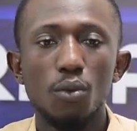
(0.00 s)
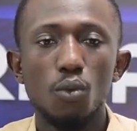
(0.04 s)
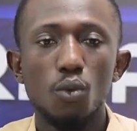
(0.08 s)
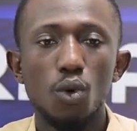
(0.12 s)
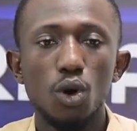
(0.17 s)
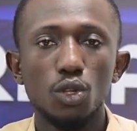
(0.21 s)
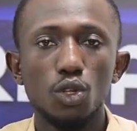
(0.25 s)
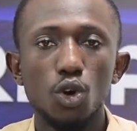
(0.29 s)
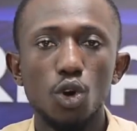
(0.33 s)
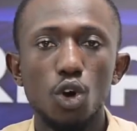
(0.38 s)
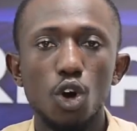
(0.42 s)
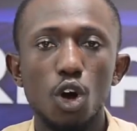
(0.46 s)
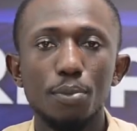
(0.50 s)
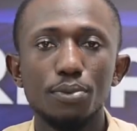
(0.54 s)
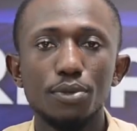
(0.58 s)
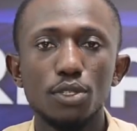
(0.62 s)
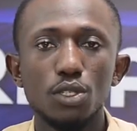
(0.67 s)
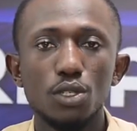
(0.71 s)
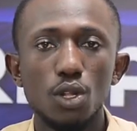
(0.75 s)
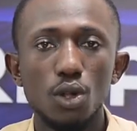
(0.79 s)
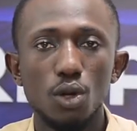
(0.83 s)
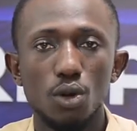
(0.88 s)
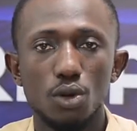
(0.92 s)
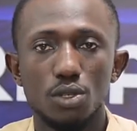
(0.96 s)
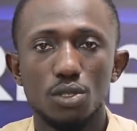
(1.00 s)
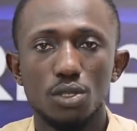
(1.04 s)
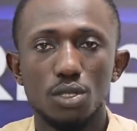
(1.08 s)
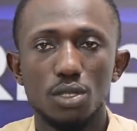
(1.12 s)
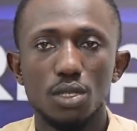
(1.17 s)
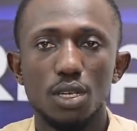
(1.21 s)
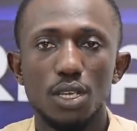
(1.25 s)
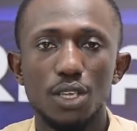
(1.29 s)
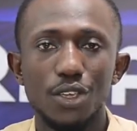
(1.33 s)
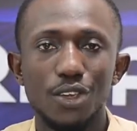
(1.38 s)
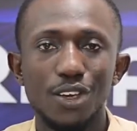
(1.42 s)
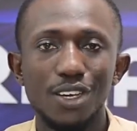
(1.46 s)
World Cup slots.
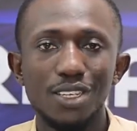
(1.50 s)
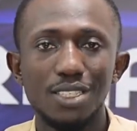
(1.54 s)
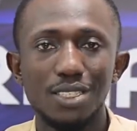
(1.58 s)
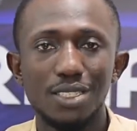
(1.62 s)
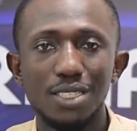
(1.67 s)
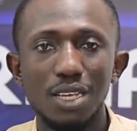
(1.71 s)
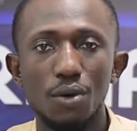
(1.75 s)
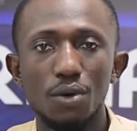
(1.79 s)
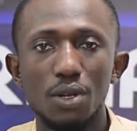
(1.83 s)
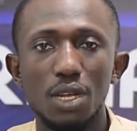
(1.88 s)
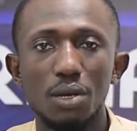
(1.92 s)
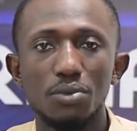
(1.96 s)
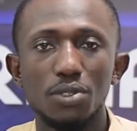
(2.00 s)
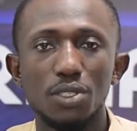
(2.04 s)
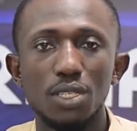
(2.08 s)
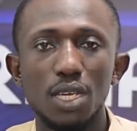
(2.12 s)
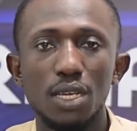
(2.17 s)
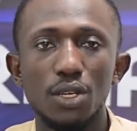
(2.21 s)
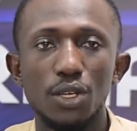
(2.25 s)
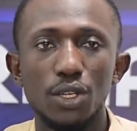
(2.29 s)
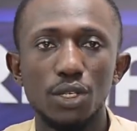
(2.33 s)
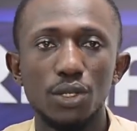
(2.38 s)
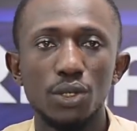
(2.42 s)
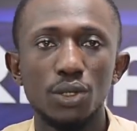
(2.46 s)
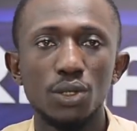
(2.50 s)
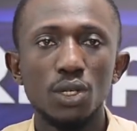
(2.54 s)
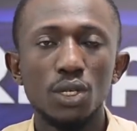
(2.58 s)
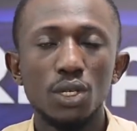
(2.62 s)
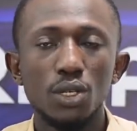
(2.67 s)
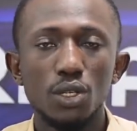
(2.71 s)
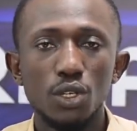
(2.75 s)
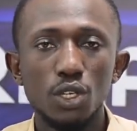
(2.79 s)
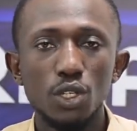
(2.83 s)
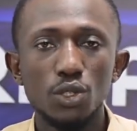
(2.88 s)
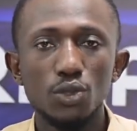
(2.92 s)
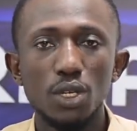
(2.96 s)
You understand what I'm saying? You know,
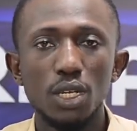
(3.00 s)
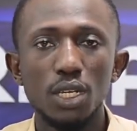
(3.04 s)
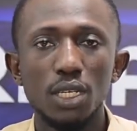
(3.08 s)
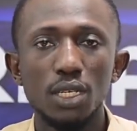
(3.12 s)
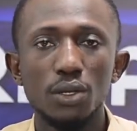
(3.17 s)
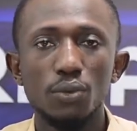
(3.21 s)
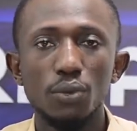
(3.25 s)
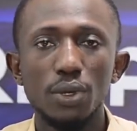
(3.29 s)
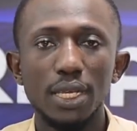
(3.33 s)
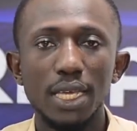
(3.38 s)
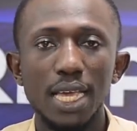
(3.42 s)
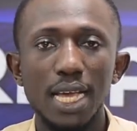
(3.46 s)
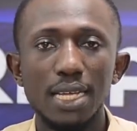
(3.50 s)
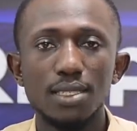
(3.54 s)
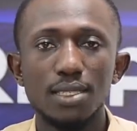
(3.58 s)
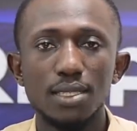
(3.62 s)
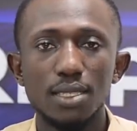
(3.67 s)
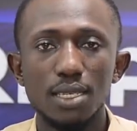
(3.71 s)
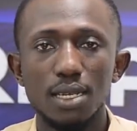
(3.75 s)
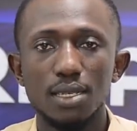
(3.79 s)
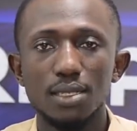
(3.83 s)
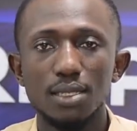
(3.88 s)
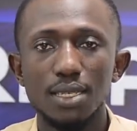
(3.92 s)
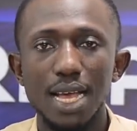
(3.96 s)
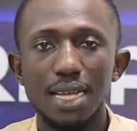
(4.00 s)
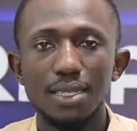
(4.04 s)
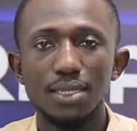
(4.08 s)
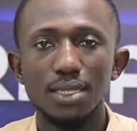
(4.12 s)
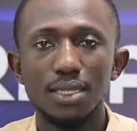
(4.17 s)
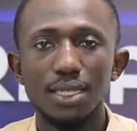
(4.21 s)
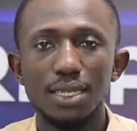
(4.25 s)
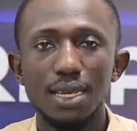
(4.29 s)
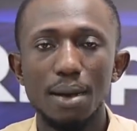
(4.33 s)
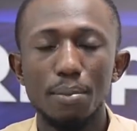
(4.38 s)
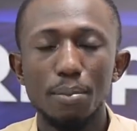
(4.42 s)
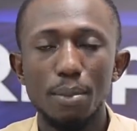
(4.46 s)
usually we get 6. I
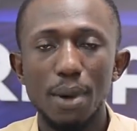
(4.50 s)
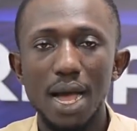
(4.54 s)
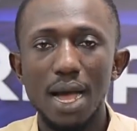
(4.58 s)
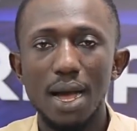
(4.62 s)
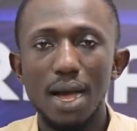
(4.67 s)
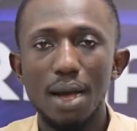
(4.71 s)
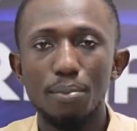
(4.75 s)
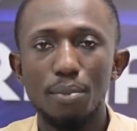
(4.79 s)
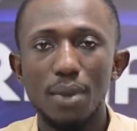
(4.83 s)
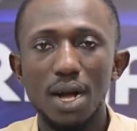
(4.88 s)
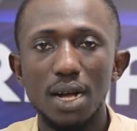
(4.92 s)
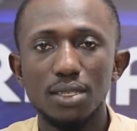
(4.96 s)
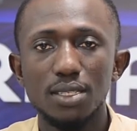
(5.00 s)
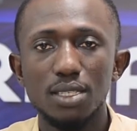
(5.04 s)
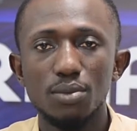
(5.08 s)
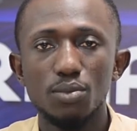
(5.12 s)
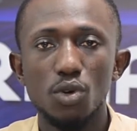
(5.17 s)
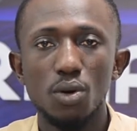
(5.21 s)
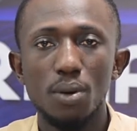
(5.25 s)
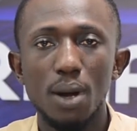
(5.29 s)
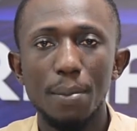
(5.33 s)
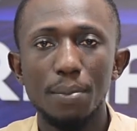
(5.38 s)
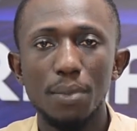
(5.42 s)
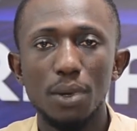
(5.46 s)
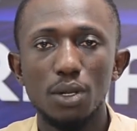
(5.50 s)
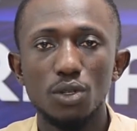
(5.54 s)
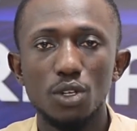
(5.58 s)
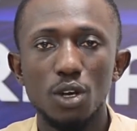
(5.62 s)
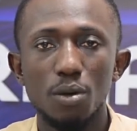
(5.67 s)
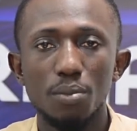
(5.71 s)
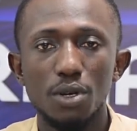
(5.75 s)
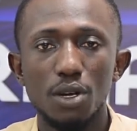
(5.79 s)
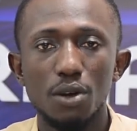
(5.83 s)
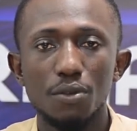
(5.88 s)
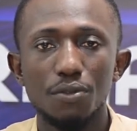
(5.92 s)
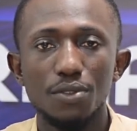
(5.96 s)
think the maximum
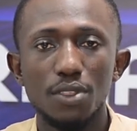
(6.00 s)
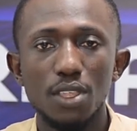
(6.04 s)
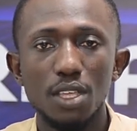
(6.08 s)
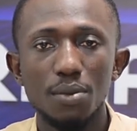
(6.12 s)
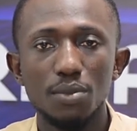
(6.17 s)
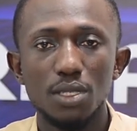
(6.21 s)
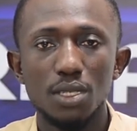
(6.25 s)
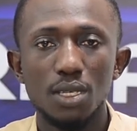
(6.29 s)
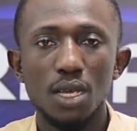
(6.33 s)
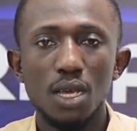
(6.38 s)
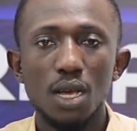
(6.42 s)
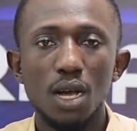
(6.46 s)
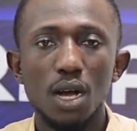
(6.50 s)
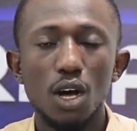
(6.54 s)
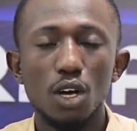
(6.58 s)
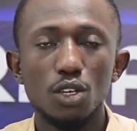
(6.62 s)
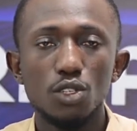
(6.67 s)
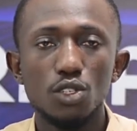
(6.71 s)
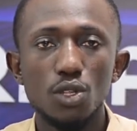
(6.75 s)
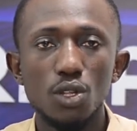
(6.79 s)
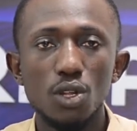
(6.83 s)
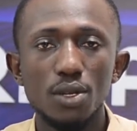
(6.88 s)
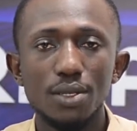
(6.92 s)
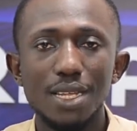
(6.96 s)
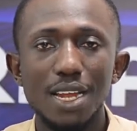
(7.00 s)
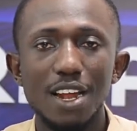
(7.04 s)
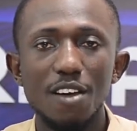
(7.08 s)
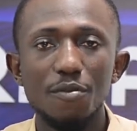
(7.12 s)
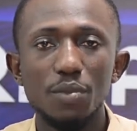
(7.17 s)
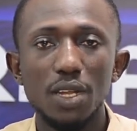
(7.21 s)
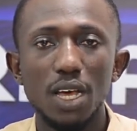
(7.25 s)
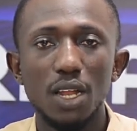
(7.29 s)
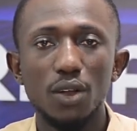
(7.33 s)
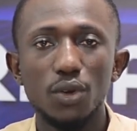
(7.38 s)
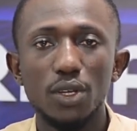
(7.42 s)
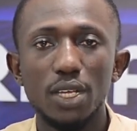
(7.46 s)
number of teams or slots that have
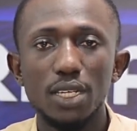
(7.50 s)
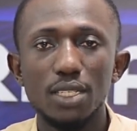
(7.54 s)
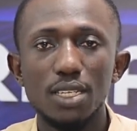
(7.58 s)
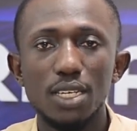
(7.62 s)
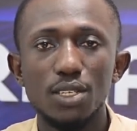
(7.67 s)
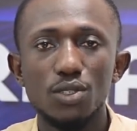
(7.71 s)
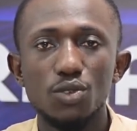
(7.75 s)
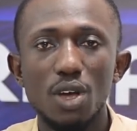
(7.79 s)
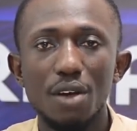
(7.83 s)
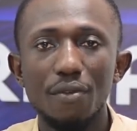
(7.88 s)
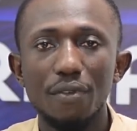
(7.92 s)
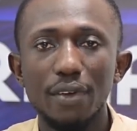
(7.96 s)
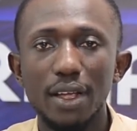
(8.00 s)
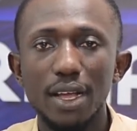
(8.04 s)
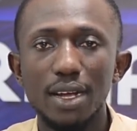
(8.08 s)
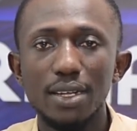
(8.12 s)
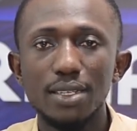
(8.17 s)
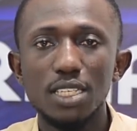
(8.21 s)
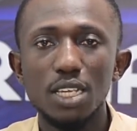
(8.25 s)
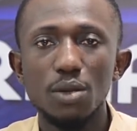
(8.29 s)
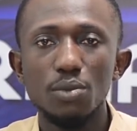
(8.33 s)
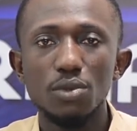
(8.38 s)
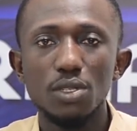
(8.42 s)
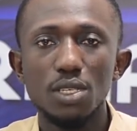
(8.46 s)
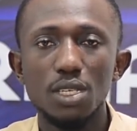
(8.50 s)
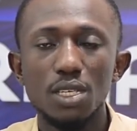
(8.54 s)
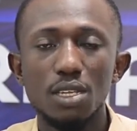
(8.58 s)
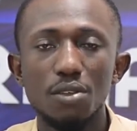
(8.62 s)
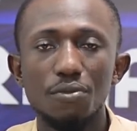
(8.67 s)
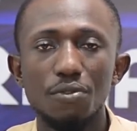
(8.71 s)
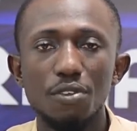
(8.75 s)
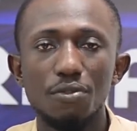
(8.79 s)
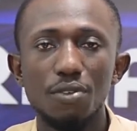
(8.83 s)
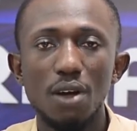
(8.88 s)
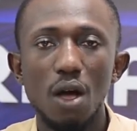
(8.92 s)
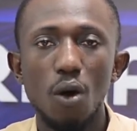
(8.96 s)
been allocated to African teams in
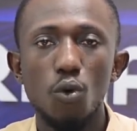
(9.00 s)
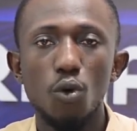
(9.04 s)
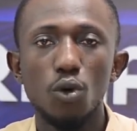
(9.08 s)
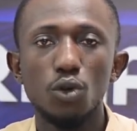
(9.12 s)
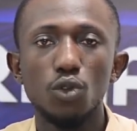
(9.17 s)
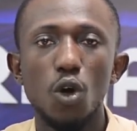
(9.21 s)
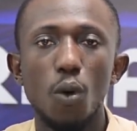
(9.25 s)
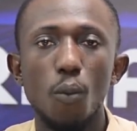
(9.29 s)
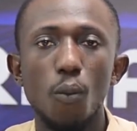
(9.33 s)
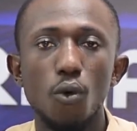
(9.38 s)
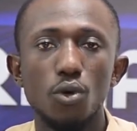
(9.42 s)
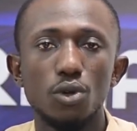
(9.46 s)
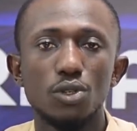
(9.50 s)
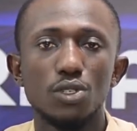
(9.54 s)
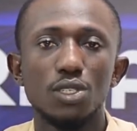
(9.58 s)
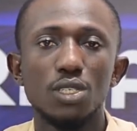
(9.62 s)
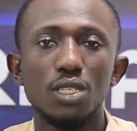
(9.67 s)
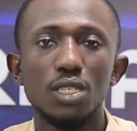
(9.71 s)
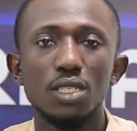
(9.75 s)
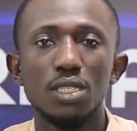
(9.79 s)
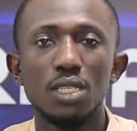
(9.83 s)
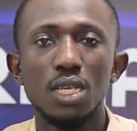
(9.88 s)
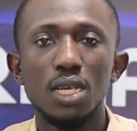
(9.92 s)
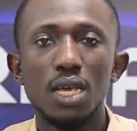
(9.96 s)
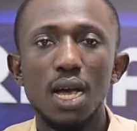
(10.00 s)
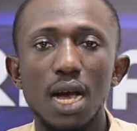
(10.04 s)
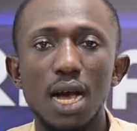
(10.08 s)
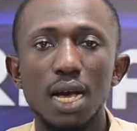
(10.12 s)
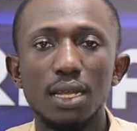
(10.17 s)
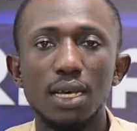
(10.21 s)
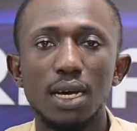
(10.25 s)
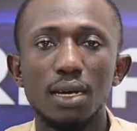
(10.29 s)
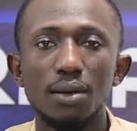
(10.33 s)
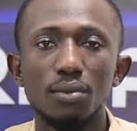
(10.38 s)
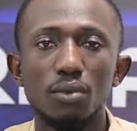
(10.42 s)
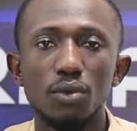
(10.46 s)
the FIFA World Cup was 6,
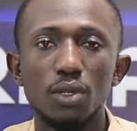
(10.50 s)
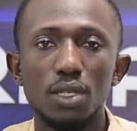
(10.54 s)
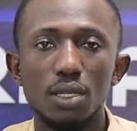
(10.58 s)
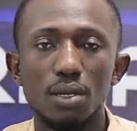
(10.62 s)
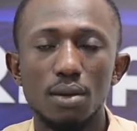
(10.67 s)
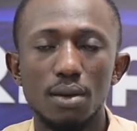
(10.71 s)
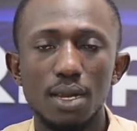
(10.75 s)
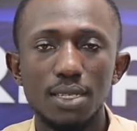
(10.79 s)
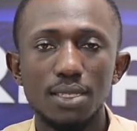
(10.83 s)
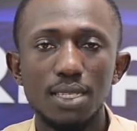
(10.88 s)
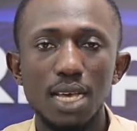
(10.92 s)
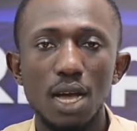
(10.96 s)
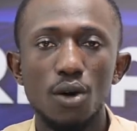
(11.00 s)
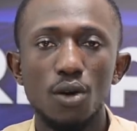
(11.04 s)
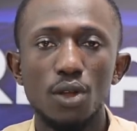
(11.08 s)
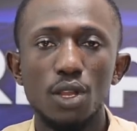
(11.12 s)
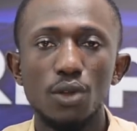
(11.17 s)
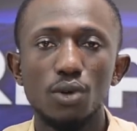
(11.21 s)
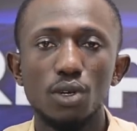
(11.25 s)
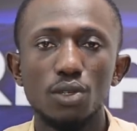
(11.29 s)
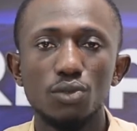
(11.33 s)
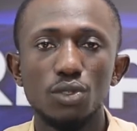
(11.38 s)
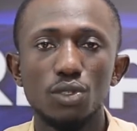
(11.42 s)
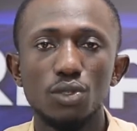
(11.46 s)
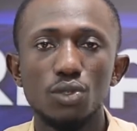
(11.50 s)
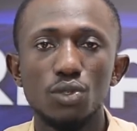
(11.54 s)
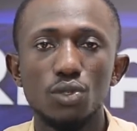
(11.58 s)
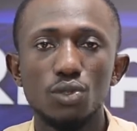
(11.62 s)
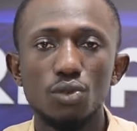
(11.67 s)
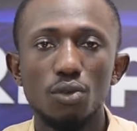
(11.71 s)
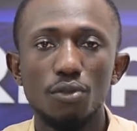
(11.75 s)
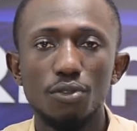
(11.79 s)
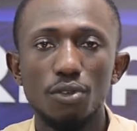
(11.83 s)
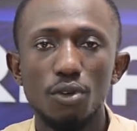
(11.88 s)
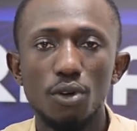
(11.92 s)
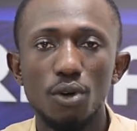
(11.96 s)
and later on it was reduced
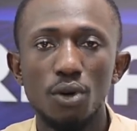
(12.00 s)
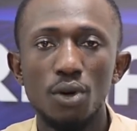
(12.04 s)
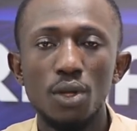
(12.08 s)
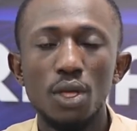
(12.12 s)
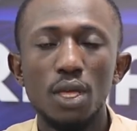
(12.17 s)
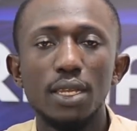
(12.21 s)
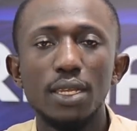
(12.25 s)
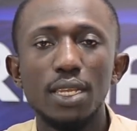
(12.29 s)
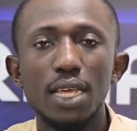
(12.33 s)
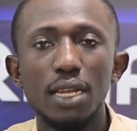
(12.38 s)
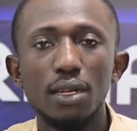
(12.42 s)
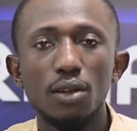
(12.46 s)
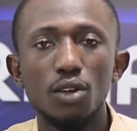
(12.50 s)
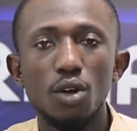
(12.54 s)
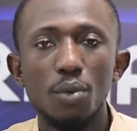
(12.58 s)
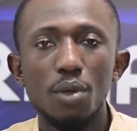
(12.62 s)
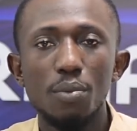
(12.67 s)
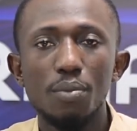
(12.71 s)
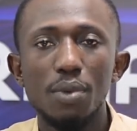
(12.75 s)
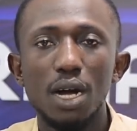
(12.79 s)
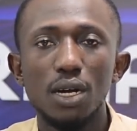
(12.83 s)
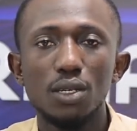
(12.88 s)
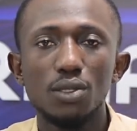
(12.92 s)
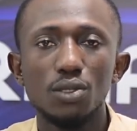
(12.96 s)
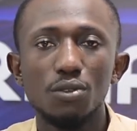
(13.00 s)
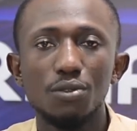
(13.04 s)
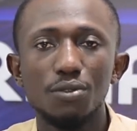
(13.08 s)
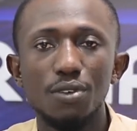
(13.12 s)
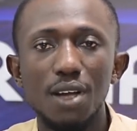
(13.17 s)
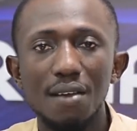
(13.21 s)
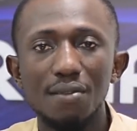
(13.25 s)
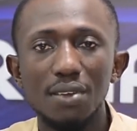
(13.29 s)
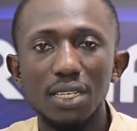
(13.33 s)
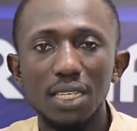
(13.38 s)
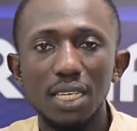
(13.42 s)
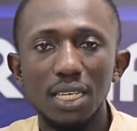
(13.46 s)
to 4, then coming back to
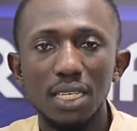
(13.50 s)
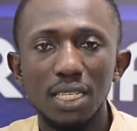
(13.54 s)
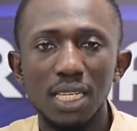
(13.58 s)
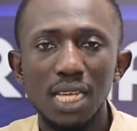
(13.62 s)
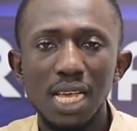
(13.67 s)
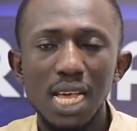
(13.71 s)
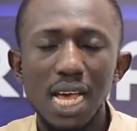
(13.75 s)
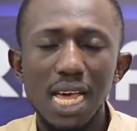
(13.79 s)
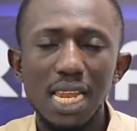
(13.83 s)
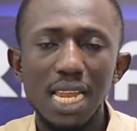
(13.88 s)
5 again.